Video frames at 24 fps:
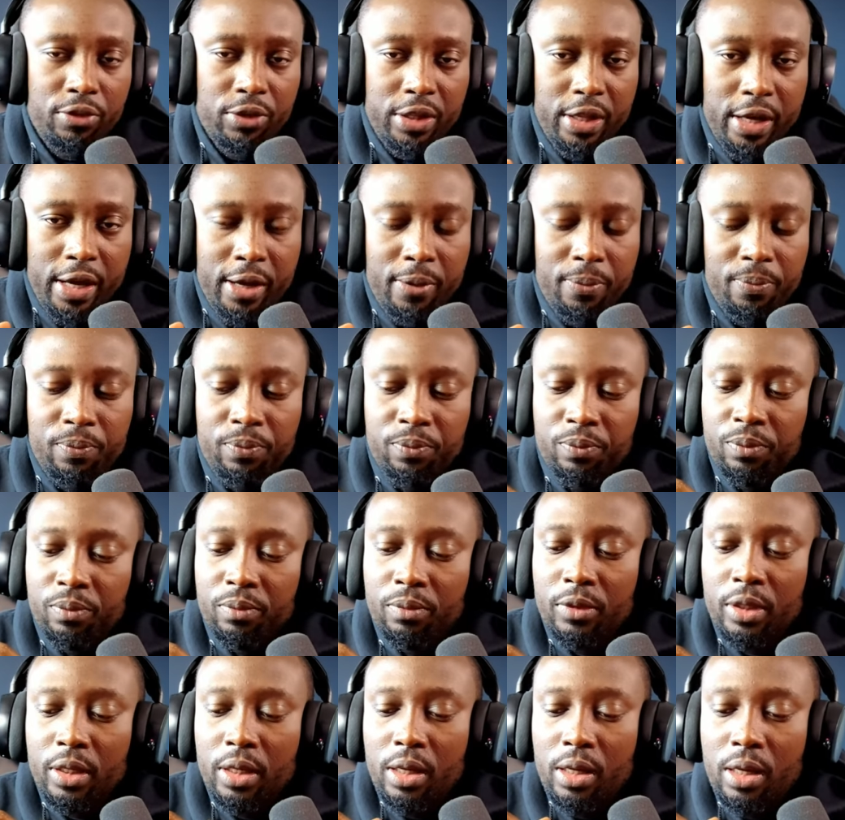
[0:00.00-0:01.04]
for that,
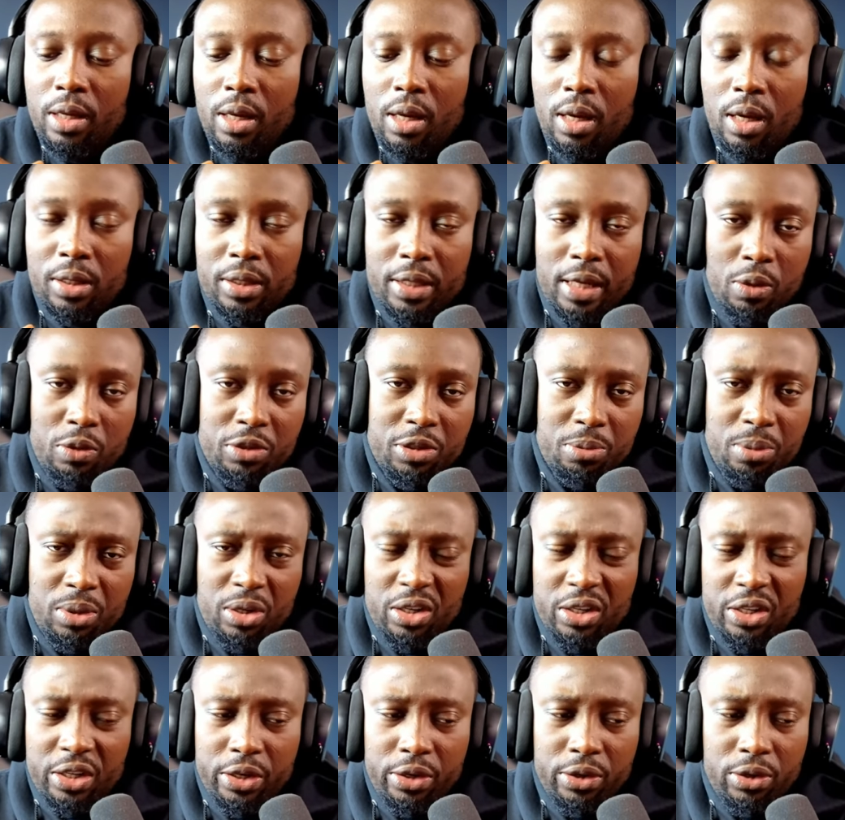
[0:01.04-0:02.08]
and that was about
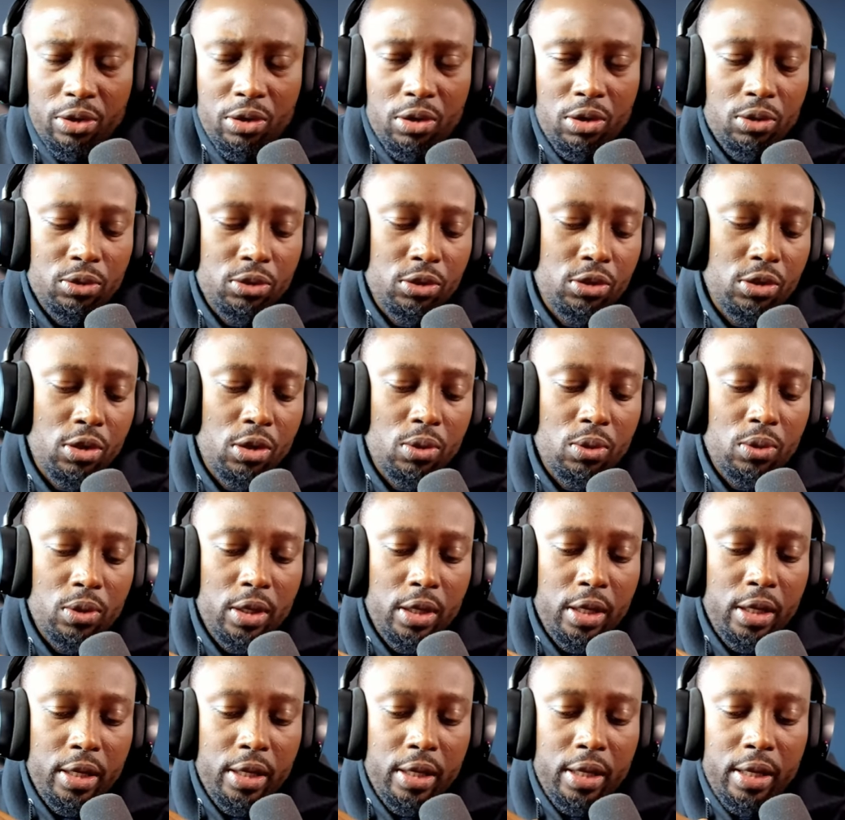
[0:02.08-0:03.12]
a year ago. So,
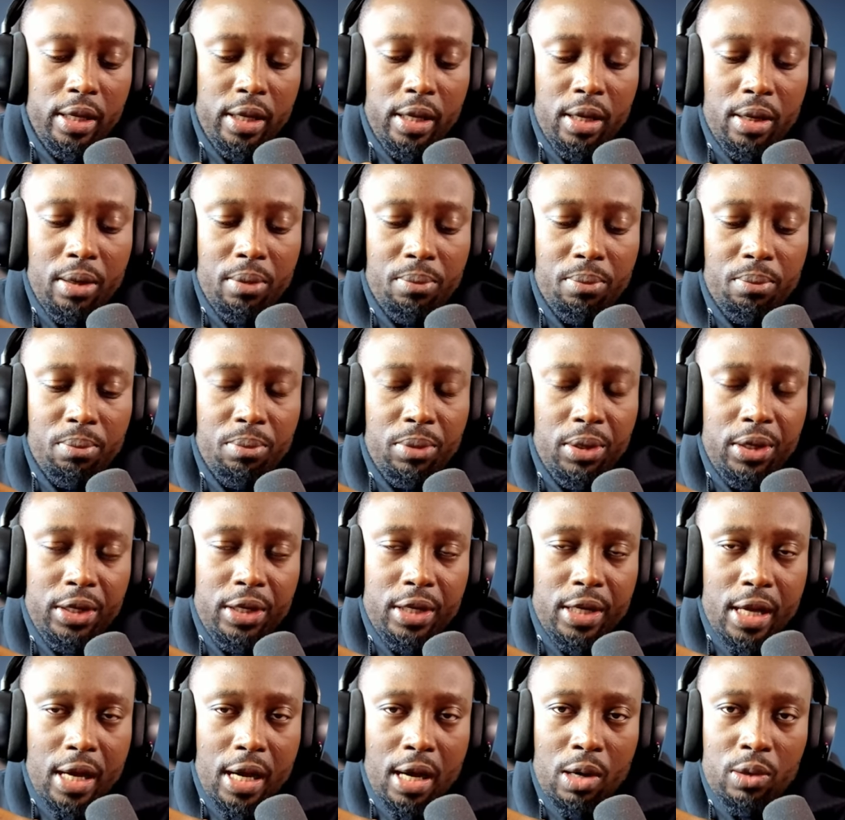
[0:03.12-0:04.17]
but
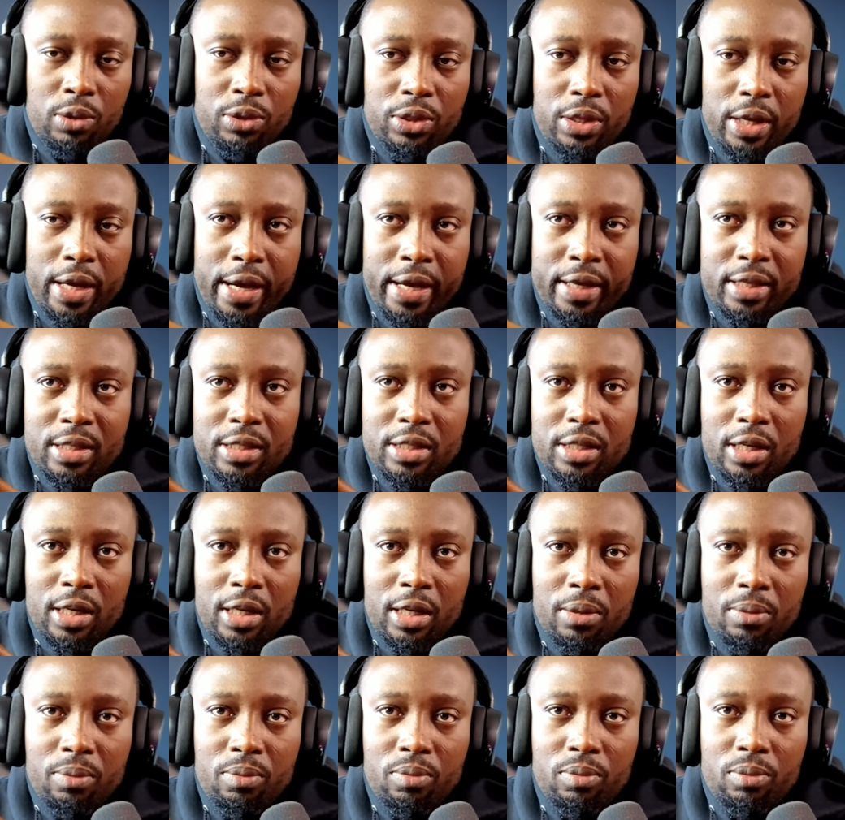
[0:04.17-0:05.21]
now that
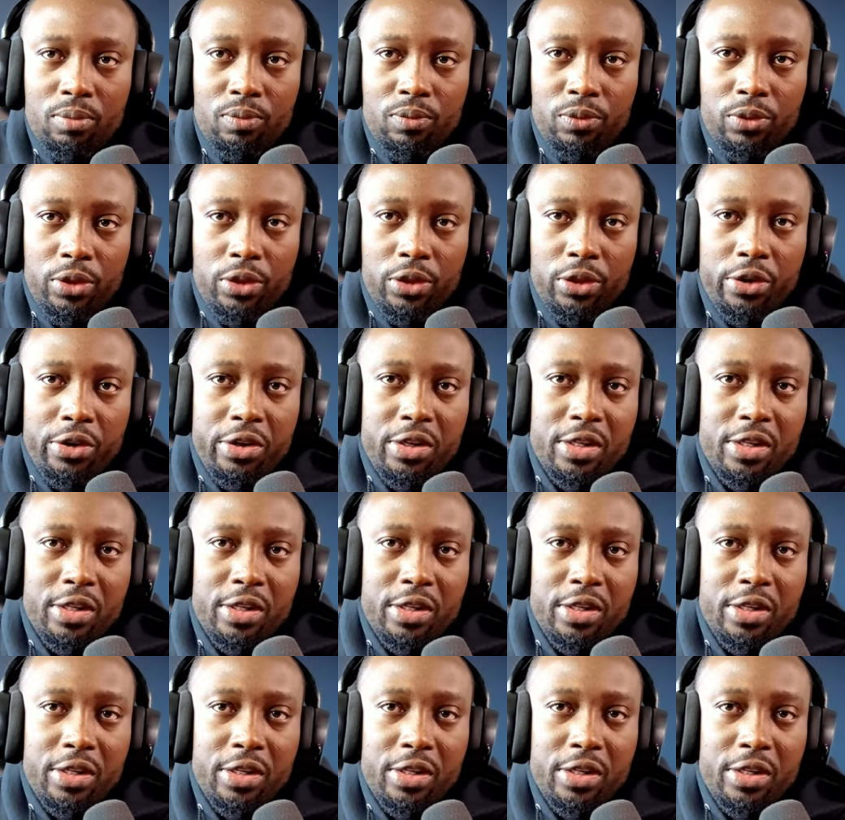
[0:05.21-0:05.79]
um, they're